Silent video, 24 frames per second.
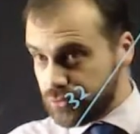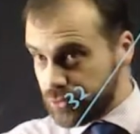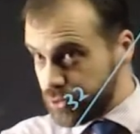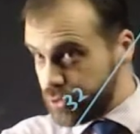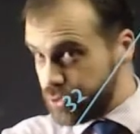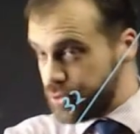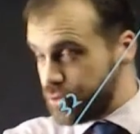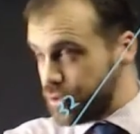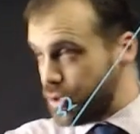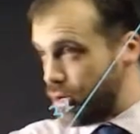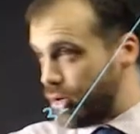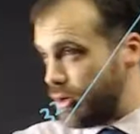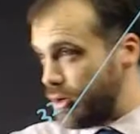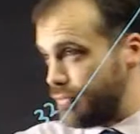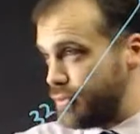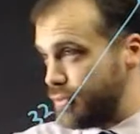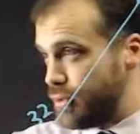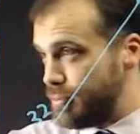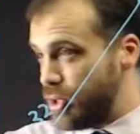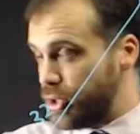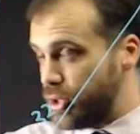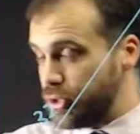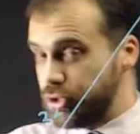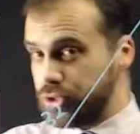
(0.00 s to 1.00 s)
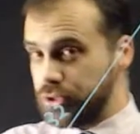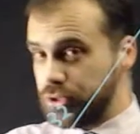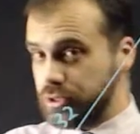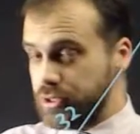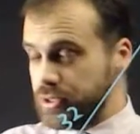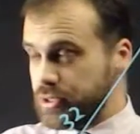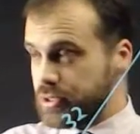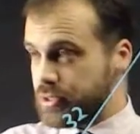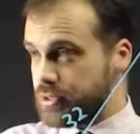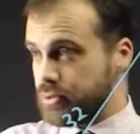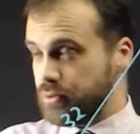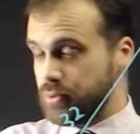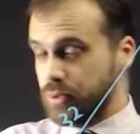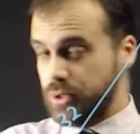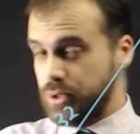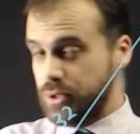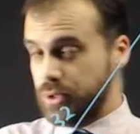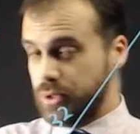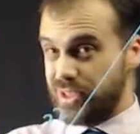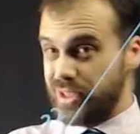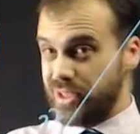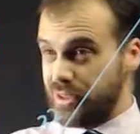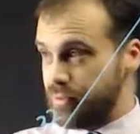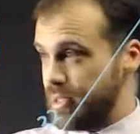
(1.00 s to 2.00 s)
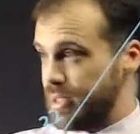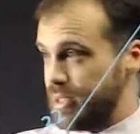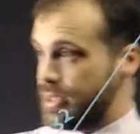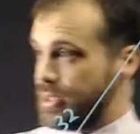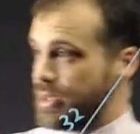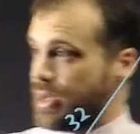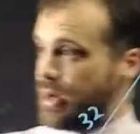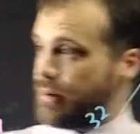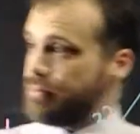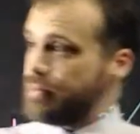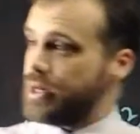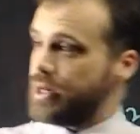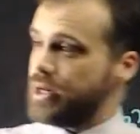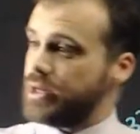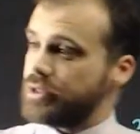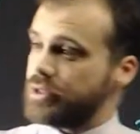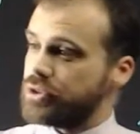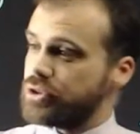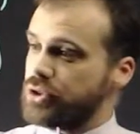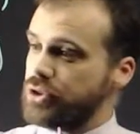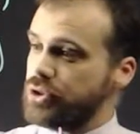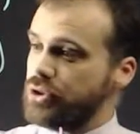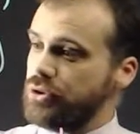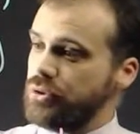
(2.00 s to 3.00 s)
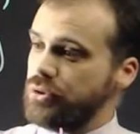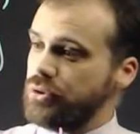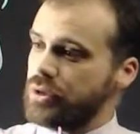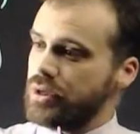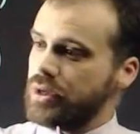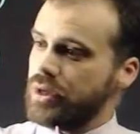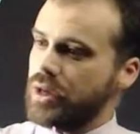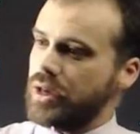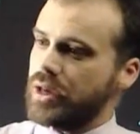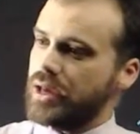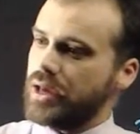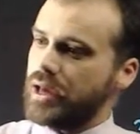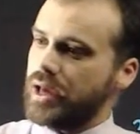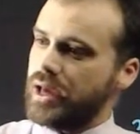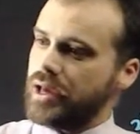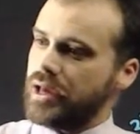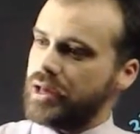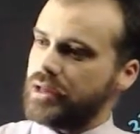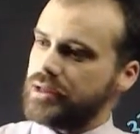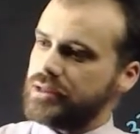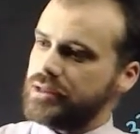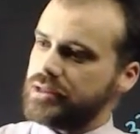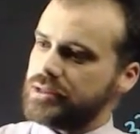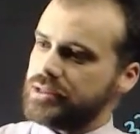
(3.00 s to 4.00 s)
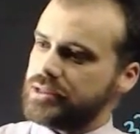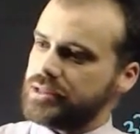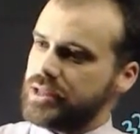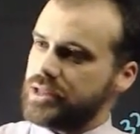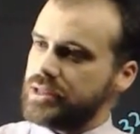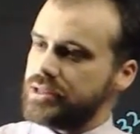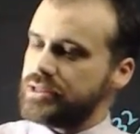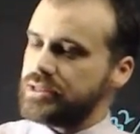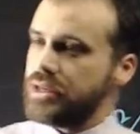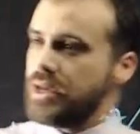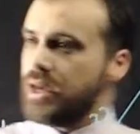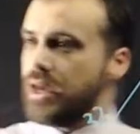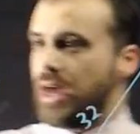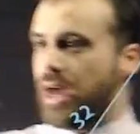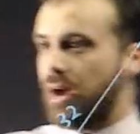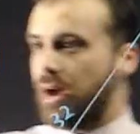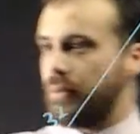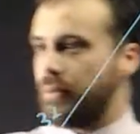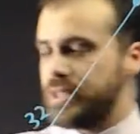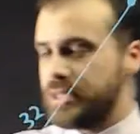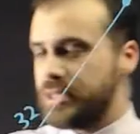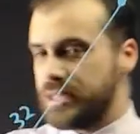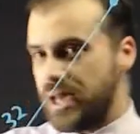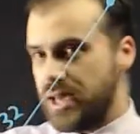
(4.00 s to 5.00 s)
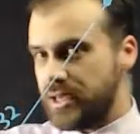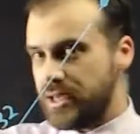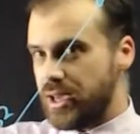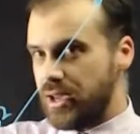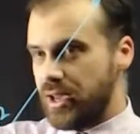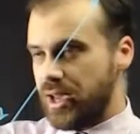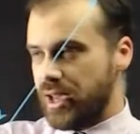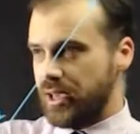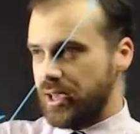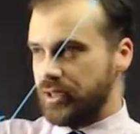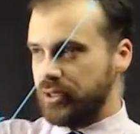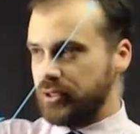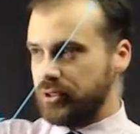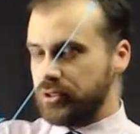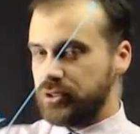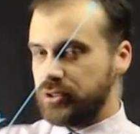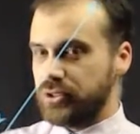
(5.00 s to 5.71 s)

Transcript: root of the modulus, which is going to be the number two, and cis, and we take our angle